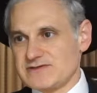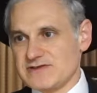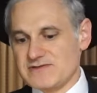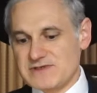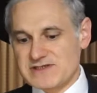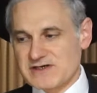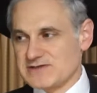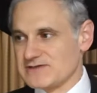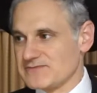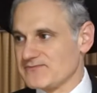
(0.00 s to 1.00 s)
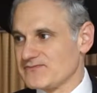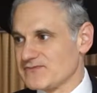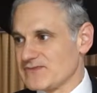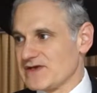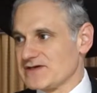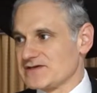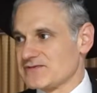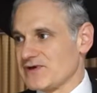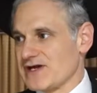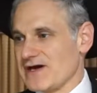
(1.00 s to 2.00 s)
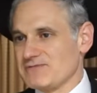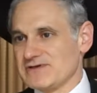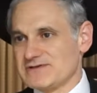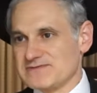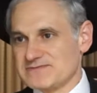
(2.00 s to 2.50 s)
to be done. So what happened?